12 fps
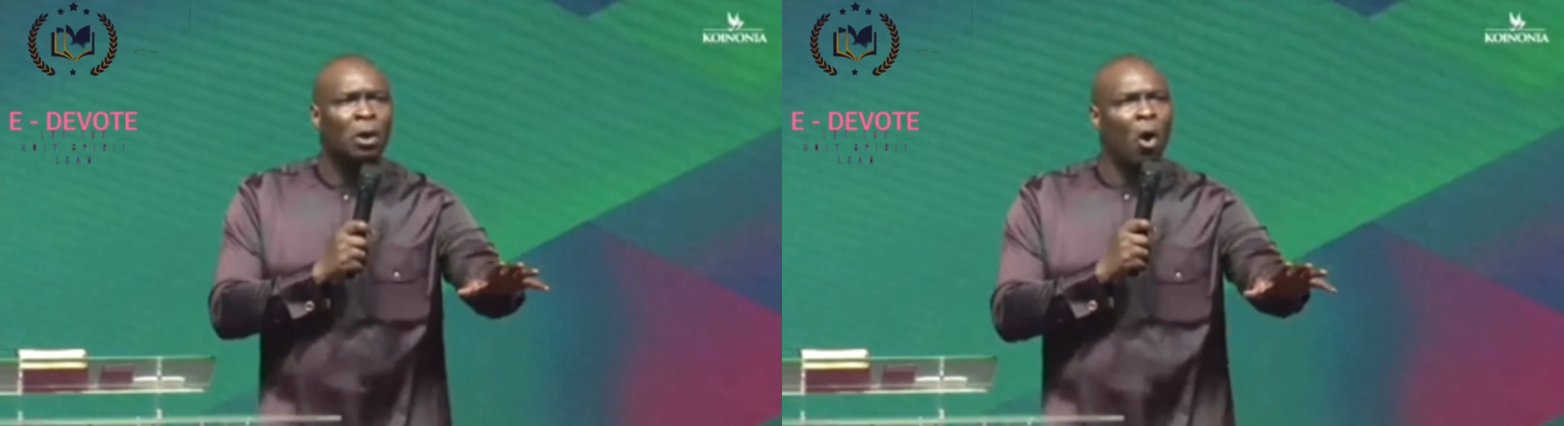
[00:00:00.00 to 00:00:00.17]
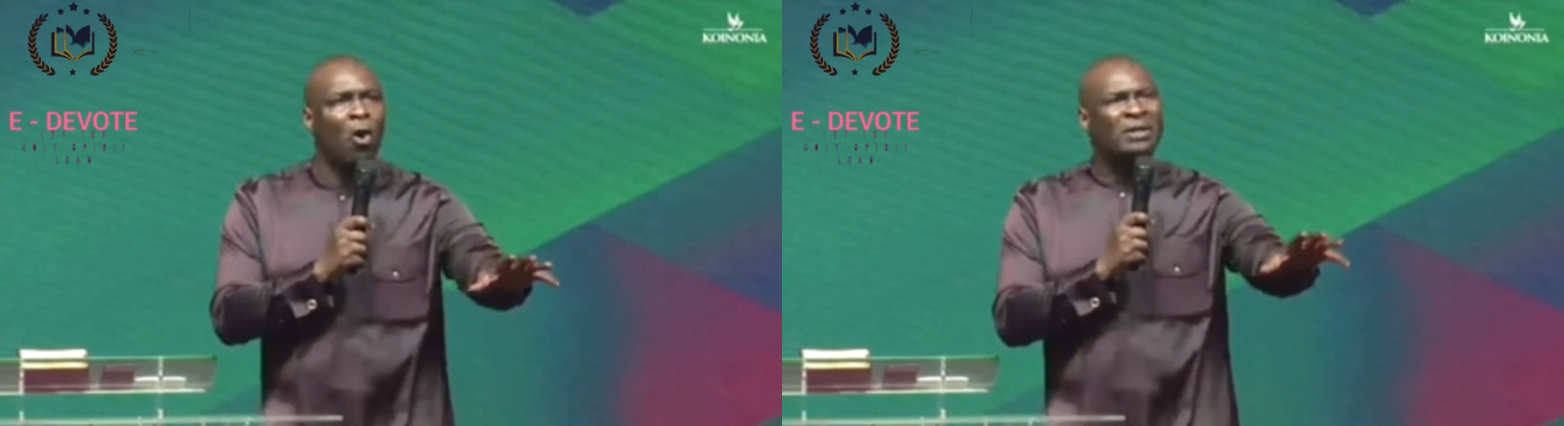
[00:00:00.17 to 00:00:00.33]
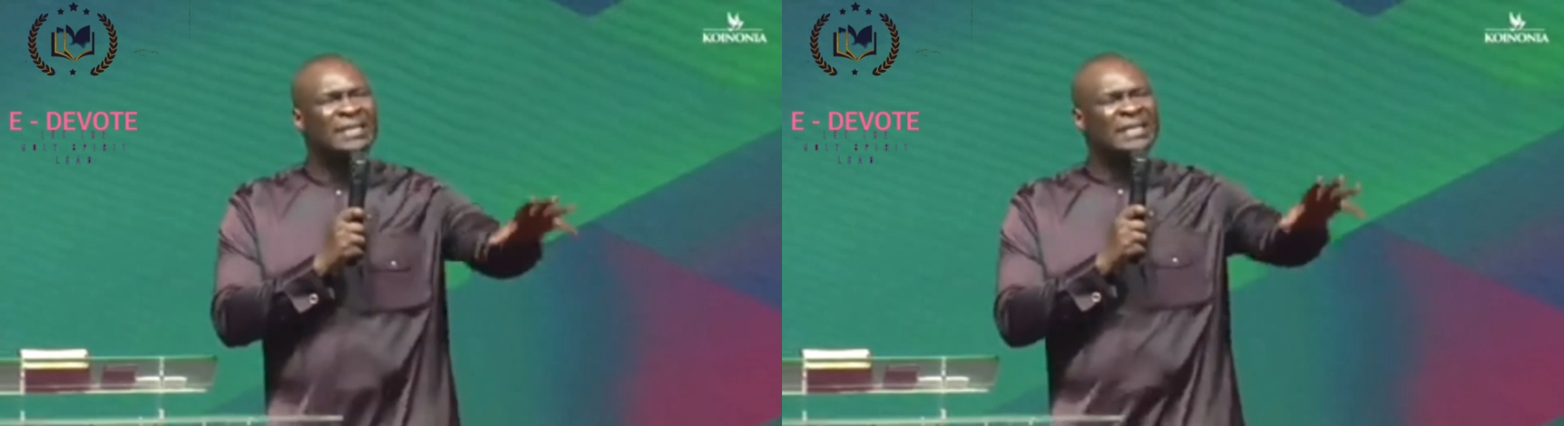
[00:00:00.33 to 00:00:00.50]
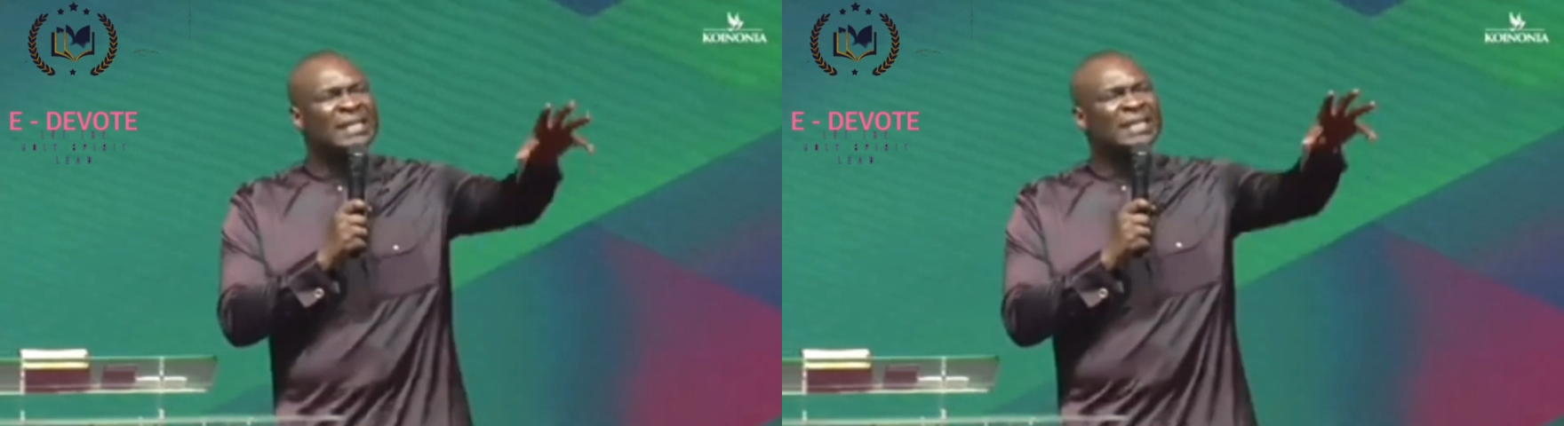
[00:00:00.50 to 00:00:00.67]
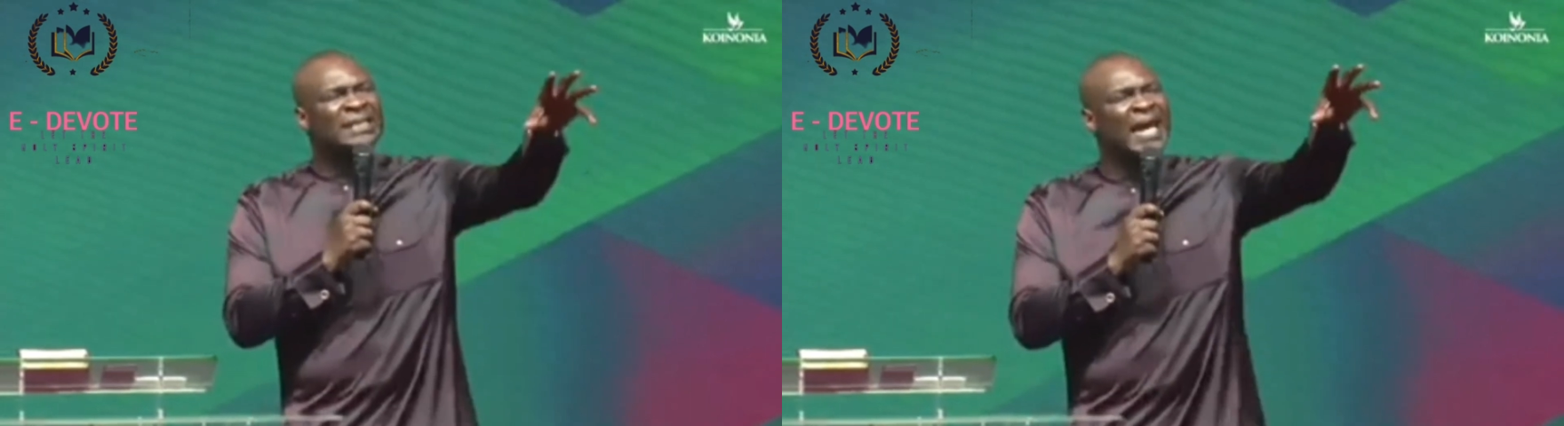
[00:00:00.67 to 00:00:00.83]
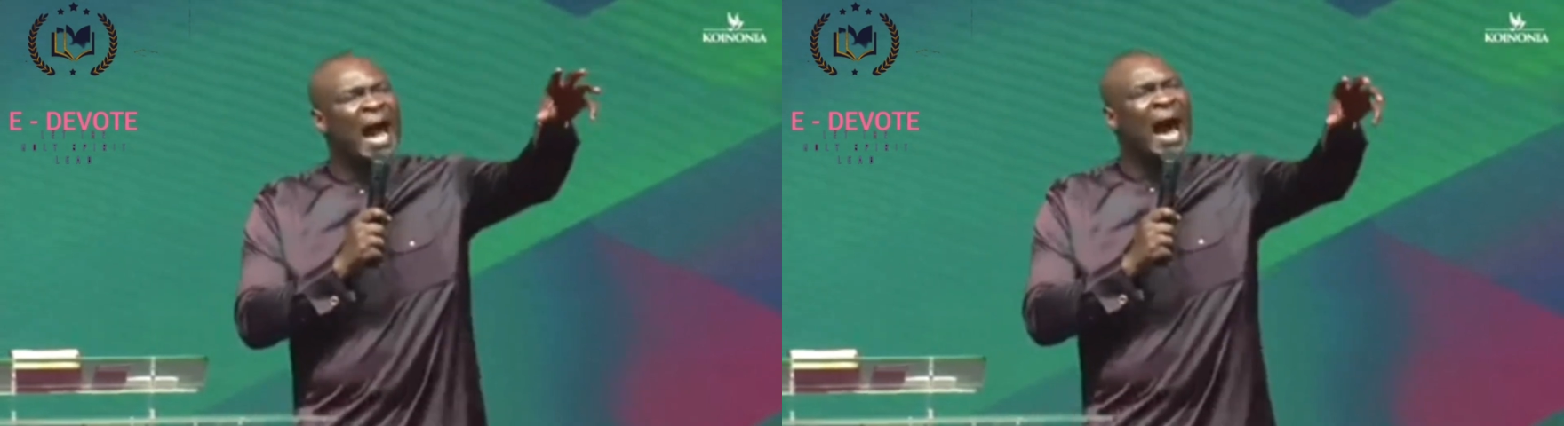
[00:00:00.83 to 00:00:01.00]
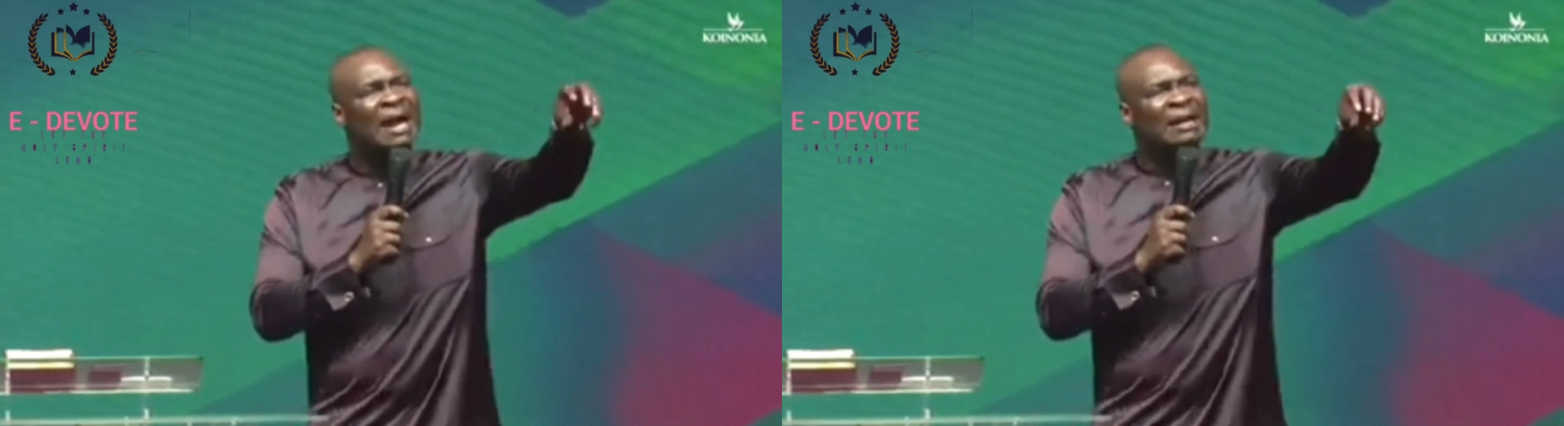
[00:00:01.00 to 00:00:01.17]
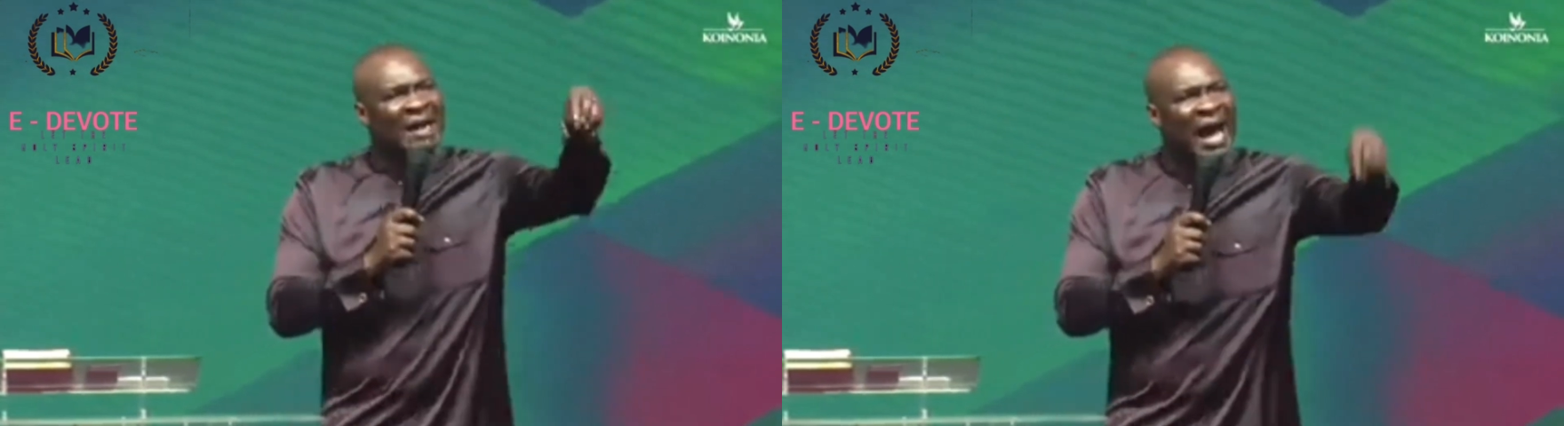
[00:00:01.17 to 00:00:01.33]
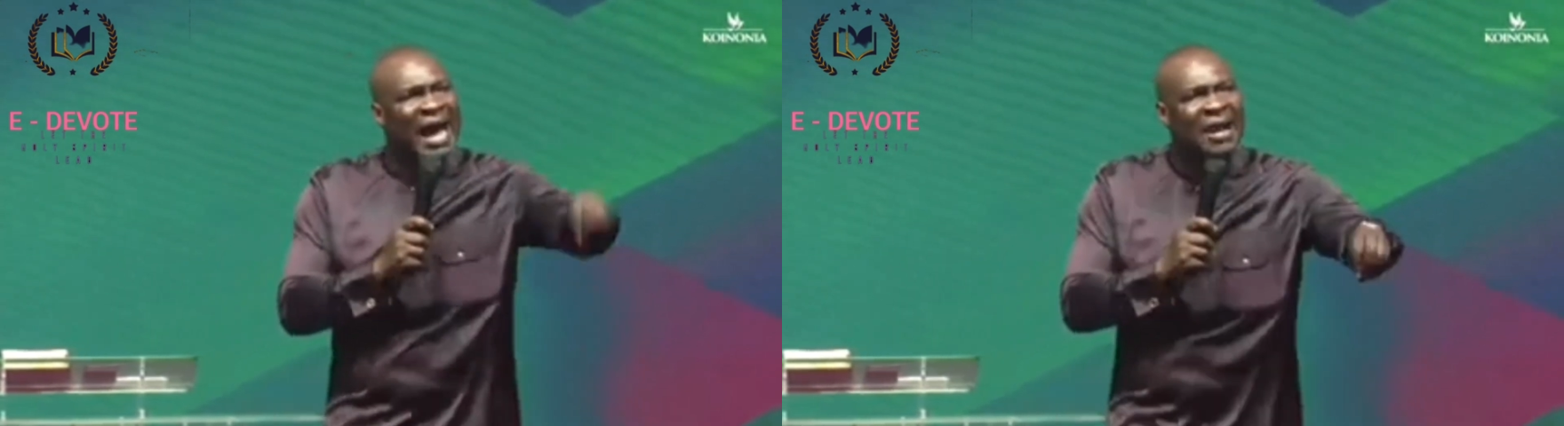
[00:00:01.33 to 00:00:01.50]
until they
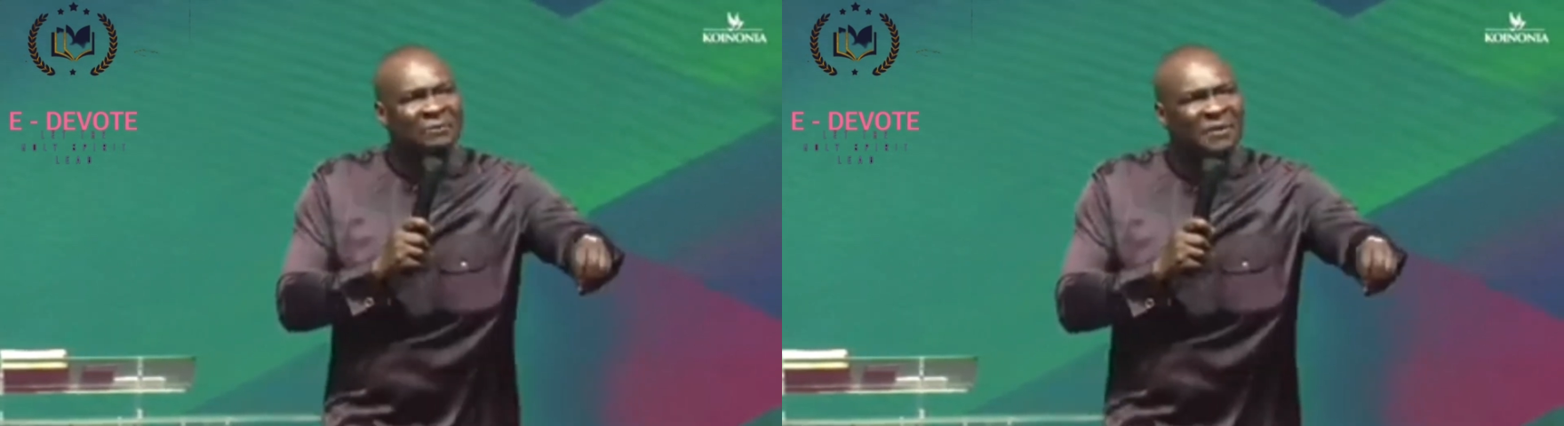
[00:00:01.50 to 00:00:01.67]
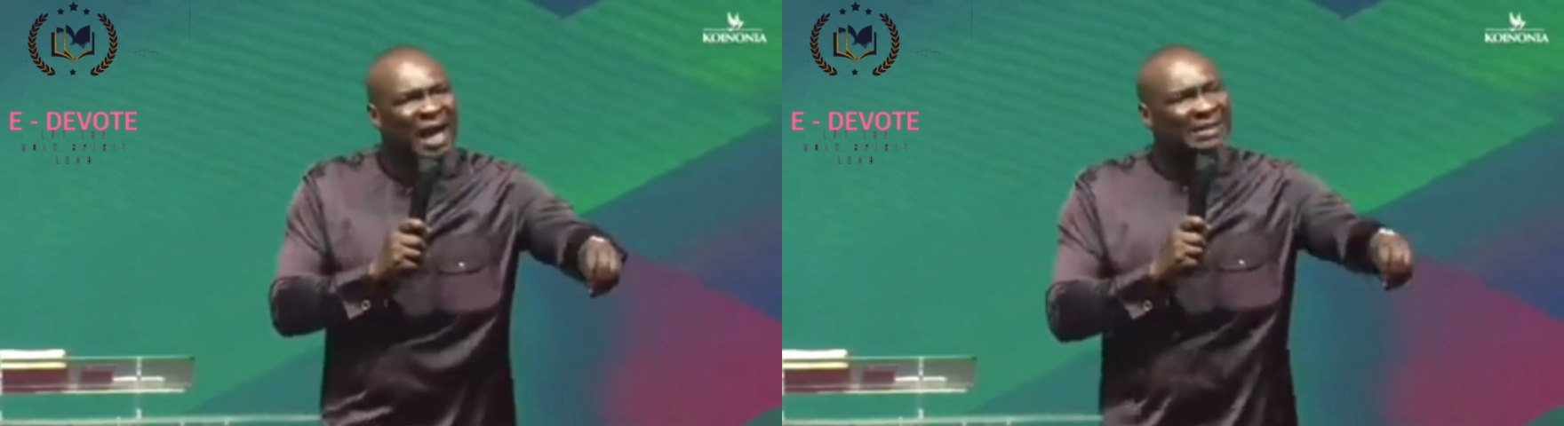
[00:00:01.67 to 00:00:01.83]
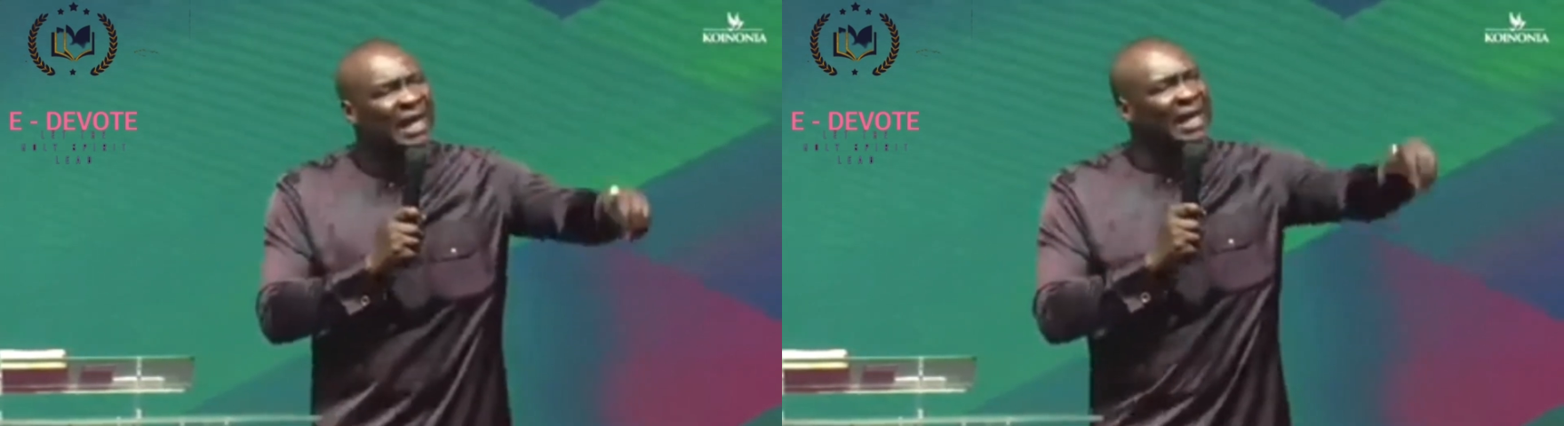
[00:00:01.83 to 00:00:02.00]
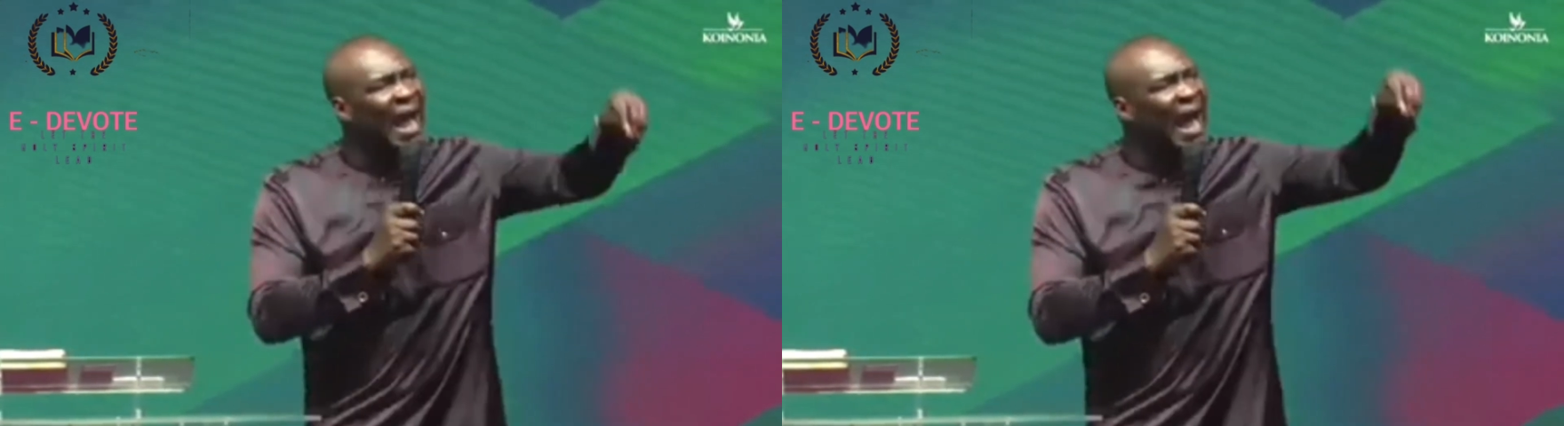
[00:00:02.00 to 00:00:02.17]
arrived at an